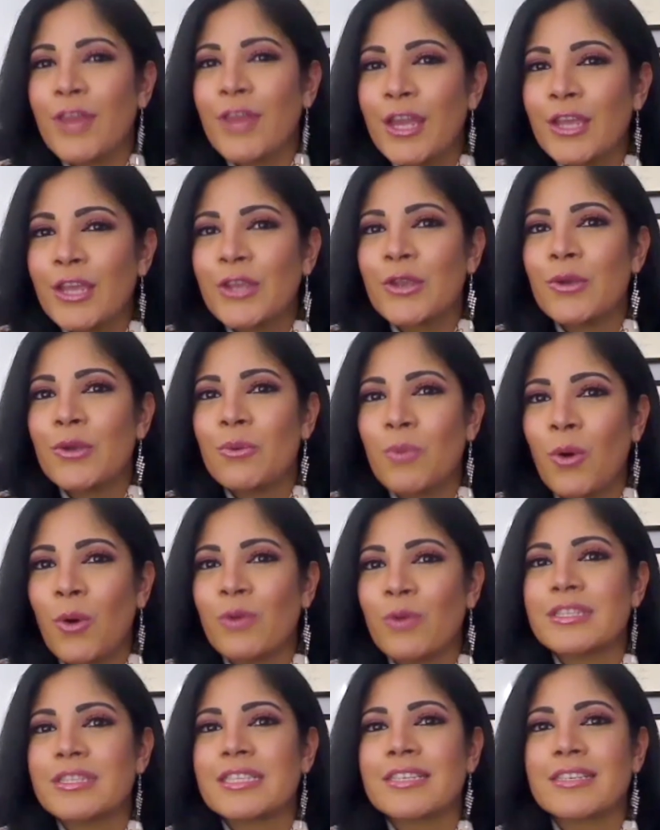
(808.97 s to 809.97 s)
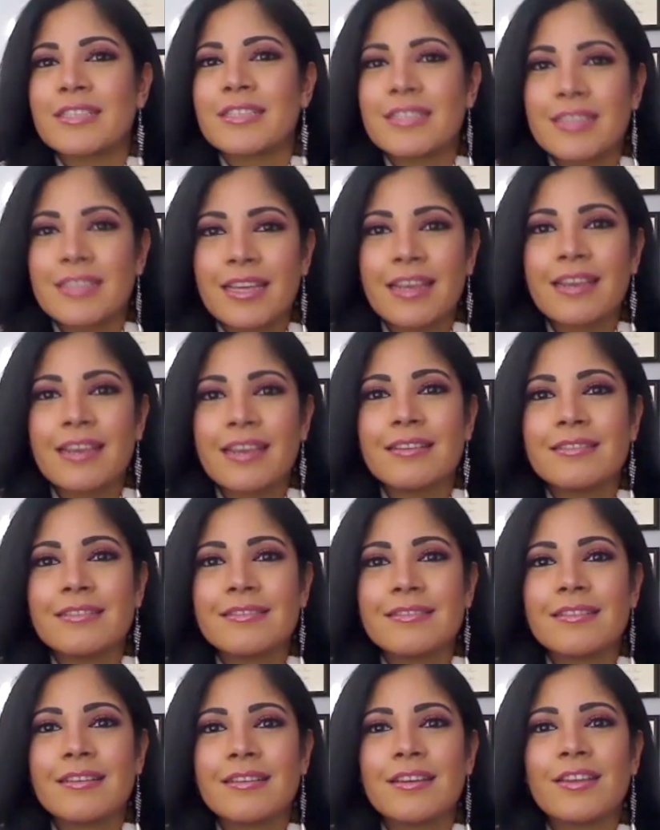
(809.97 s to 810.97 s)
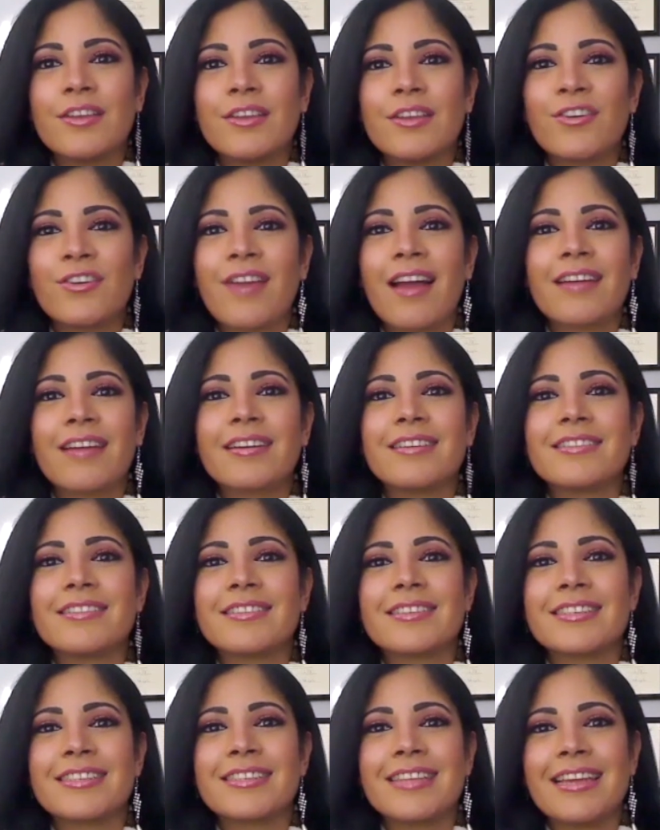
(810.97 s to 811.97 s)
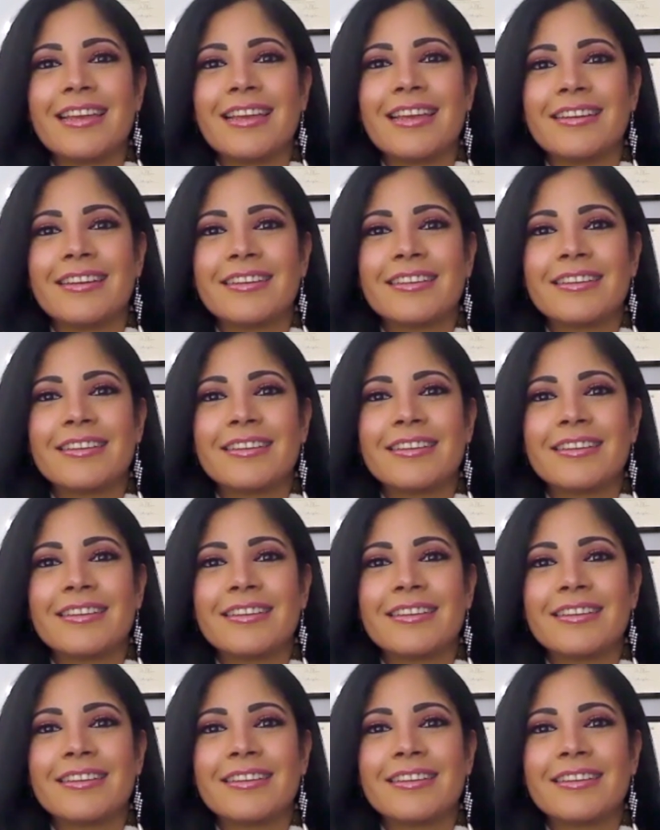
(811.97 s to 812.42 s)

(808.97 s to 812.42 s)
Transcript: think you won't succeed, you're not going to succeed.